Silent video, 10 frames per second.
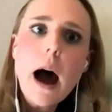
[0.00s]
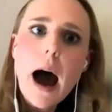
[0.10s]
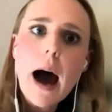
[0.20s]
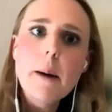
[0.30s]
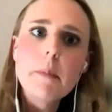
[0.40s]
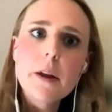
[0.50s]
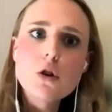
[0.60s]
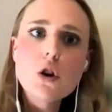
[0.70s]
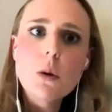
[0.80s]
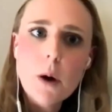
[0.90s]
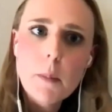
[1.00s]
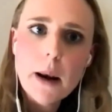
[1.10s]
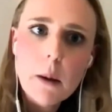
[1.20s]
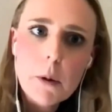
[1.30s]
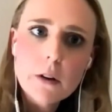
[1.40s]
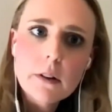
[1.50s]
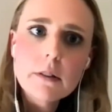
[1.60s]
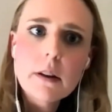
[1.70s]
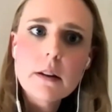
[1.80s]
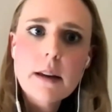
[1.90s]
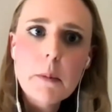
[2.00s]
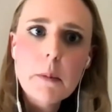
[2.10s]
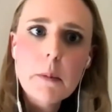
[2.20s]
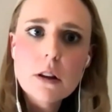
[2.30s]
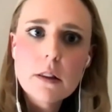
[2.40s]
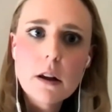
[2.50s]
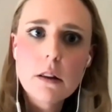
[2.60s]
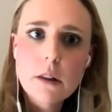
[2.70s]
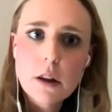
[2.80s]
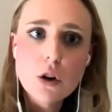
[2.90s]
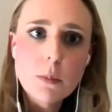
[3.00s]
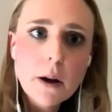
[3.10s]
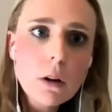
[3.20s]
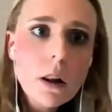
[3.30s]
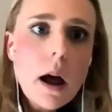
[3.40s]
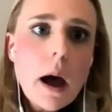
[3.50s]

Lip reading: the new permitting process established in the new bill.